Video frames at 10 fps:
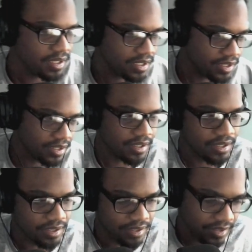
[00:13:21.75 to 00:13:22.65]

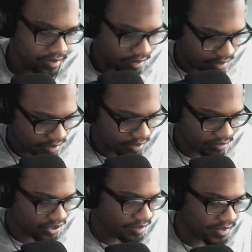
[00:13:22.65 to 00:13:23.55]
You're
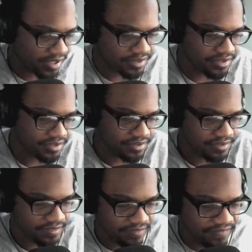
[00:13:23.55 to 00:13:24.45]
pretty much
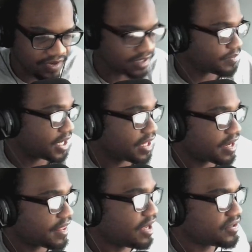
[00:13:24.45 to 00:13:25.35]
fucked by like
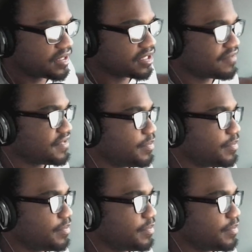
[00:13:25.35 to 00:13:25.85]
thousands of